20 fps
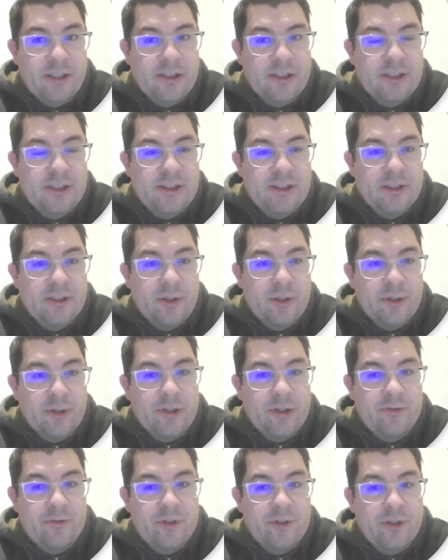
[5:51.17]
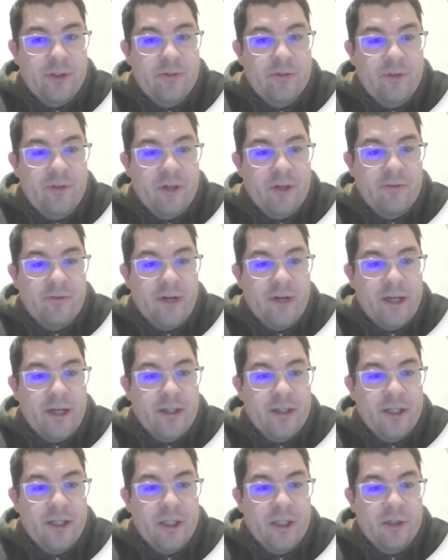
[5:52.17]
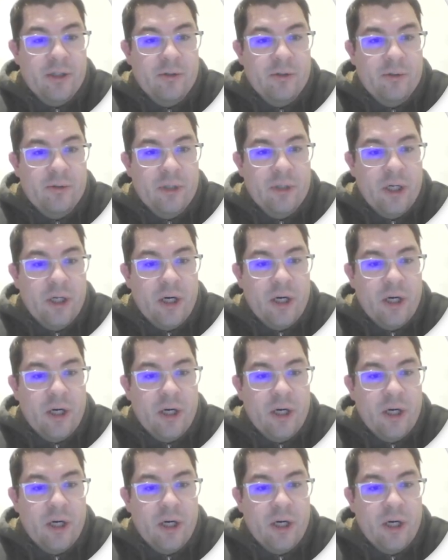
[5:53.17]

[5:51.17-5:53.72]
This is only for you to verify that you